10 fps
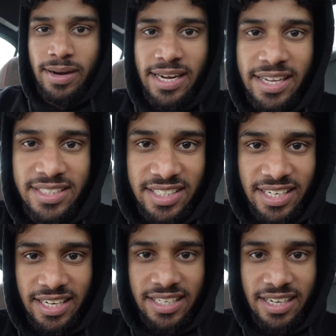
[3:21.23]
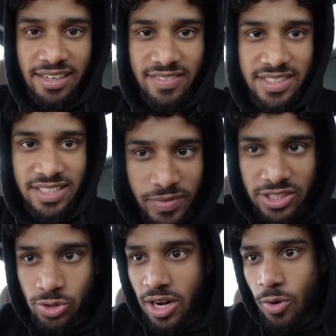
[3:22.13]
my lens again. Yeah,
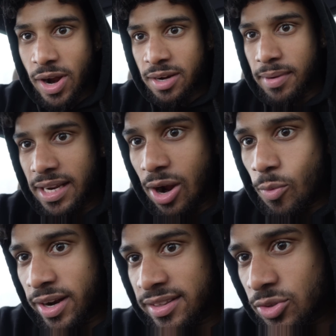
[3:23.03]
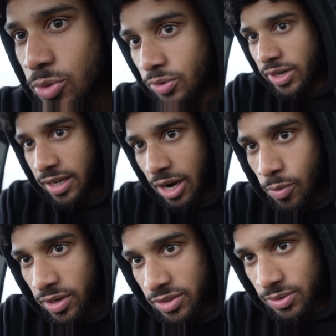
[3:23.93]
that's all I want, man. I want to
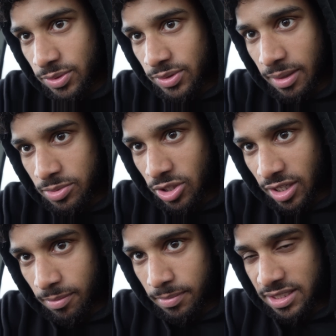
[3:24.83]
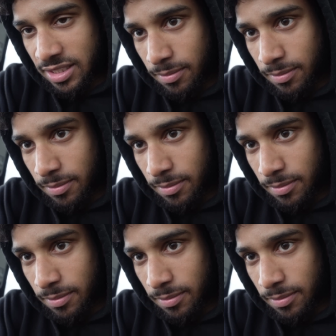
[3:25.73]
I'm sorry, I'm messing